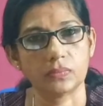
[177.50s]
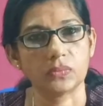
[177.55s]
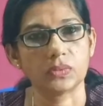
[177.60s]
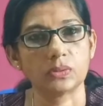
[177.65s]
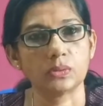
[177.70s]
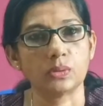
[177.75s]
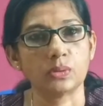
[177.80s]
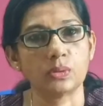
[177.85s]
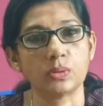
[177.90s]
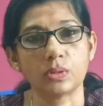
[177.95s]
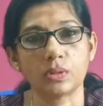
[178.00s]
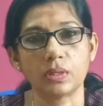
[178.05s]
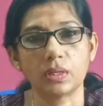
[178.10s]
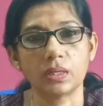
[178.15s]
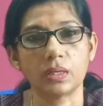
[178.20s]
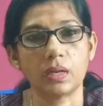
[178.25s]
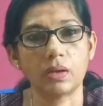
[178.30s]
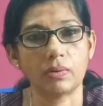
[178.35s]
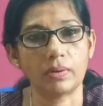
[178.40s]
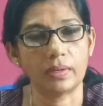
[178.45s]
So
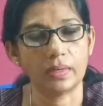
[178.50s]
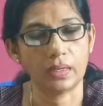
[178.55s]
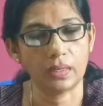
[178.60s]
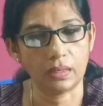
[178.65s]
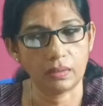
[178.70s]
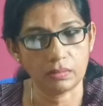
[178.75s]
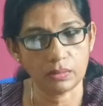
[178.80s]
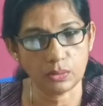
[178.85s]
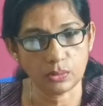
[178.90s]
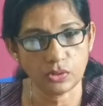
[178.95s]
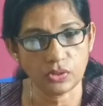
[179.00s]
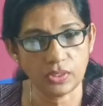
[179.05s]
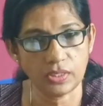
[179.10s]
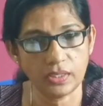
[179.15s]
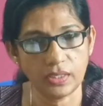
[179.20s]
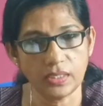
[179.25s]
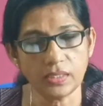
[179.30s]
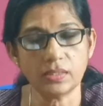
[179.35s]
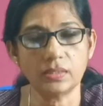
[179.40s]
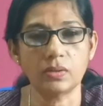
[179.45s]
our question
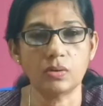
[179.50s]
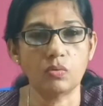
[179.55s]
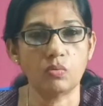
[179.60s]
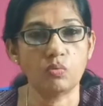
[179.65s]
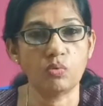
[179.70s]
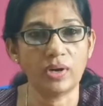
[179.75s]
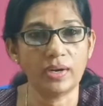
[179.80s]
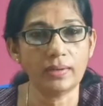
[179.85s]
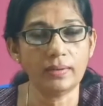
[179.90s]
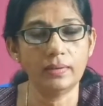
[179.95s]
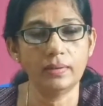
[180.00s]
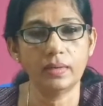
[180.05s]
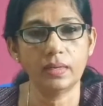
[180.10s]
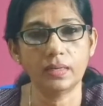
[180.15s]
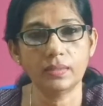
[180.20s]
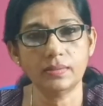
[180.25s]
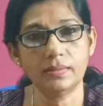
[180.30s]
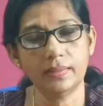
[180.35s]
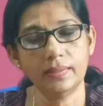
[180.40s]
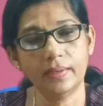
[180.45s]
is, what
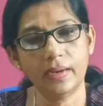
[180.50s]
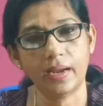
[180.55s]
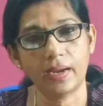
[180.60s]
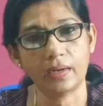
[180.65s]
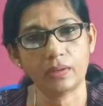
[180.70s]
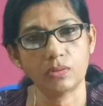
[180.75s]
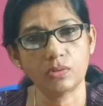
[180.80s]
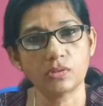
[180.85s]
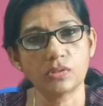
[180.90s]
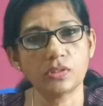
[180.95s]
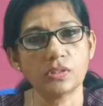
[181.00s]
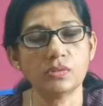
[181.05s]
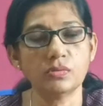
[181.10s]
nursing diagnosis